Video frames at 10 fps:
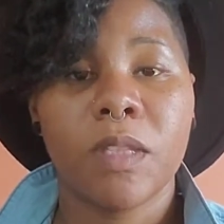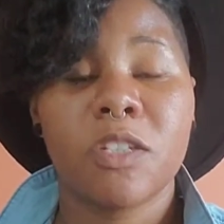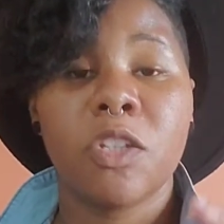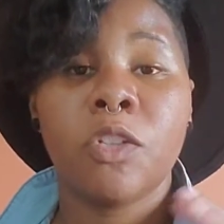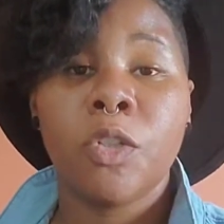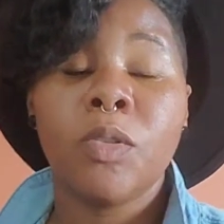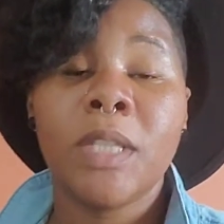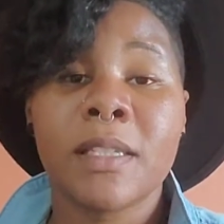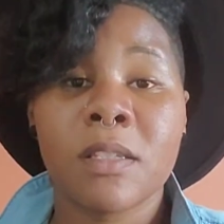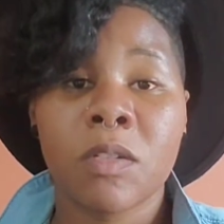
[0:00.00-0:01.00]
The to-do
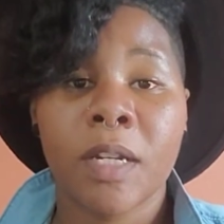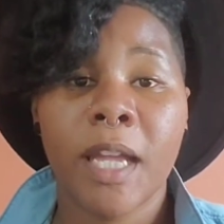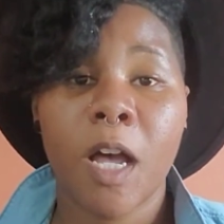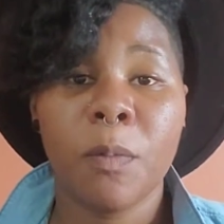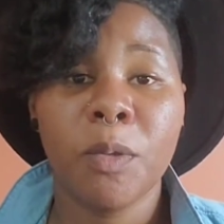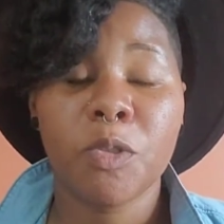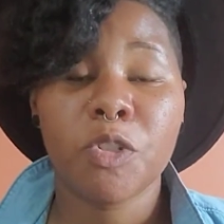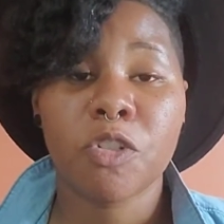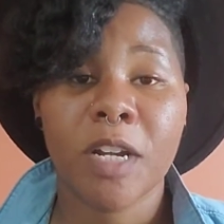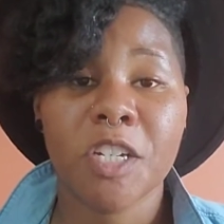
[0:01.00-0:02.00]
list is going to help you
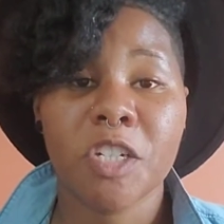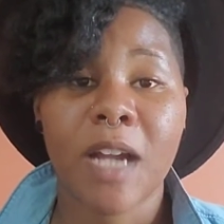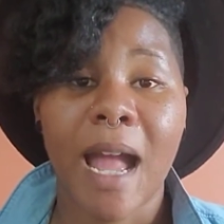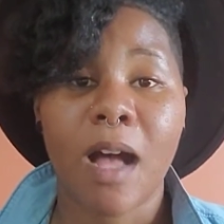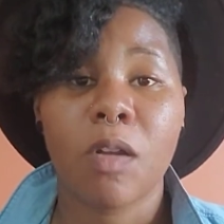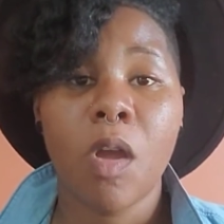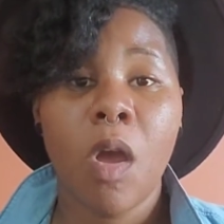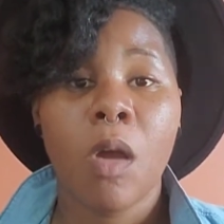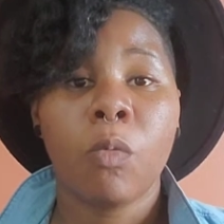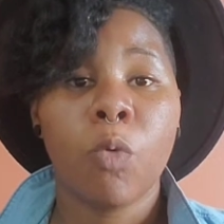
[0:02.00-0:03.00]
structure out
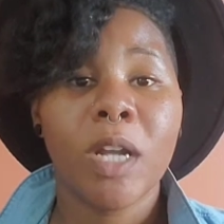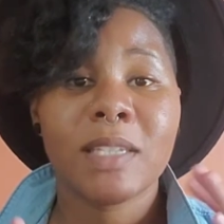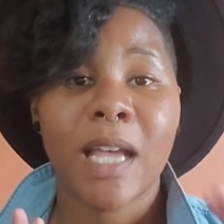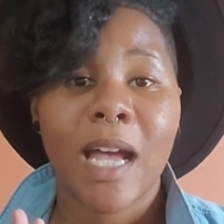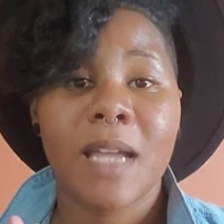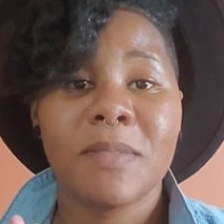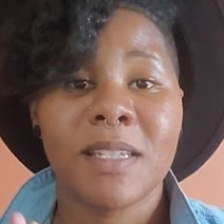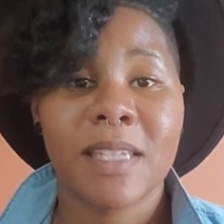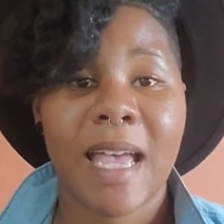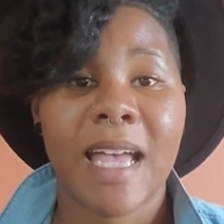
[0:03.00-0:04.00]
what
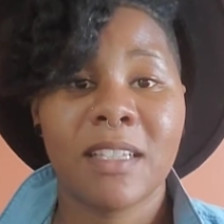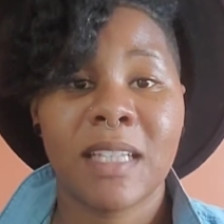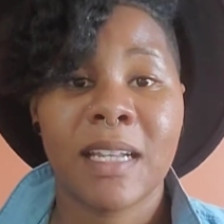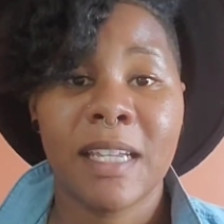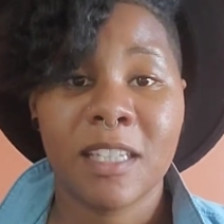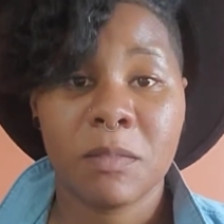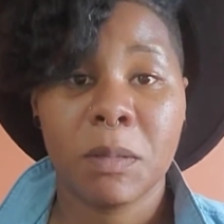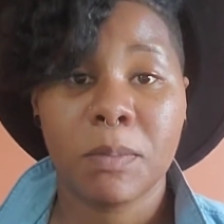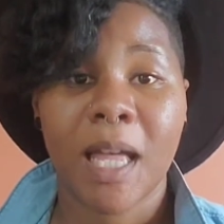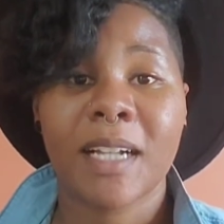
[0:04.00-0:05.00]
times and tasks that need to
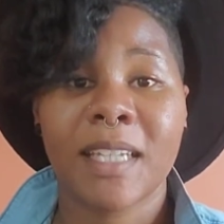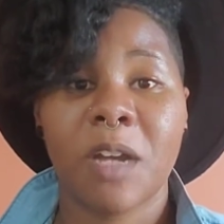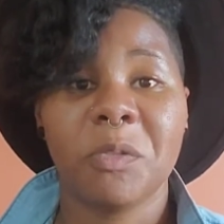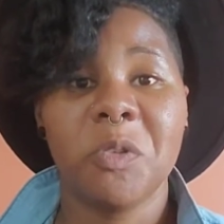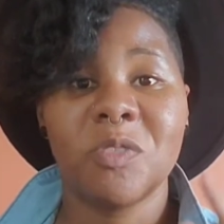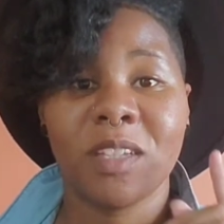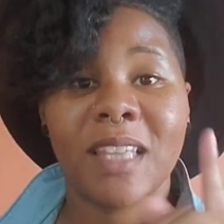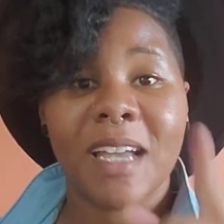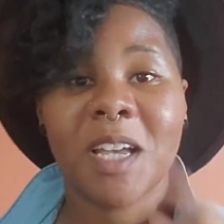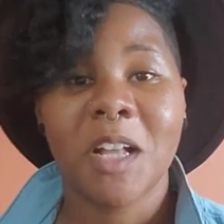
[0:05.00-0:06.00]
be blocked out using
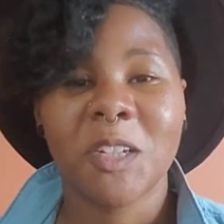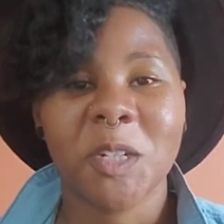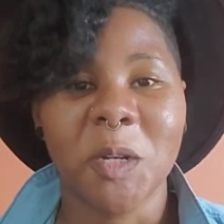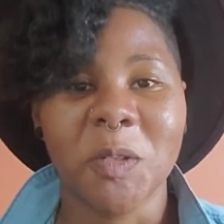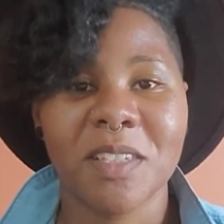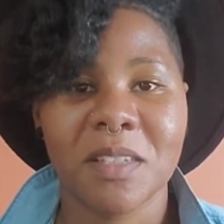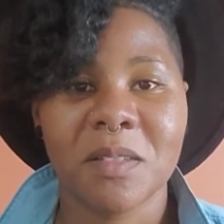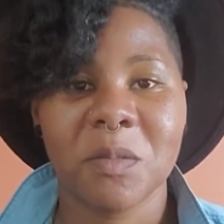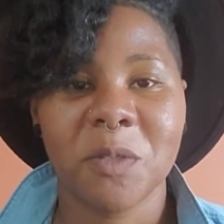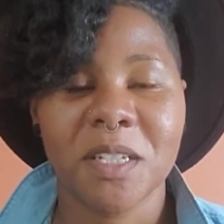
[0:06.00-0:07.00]
that color-coded
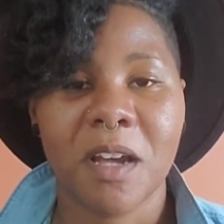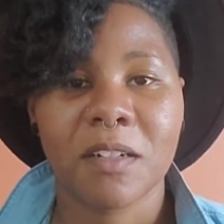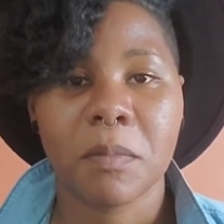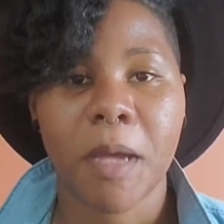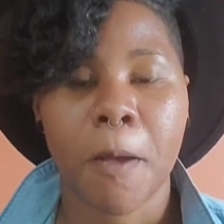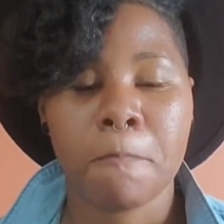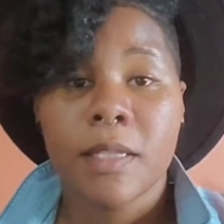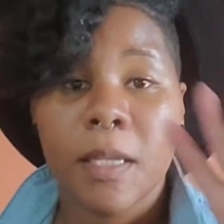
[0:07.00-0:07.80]
system we talked about.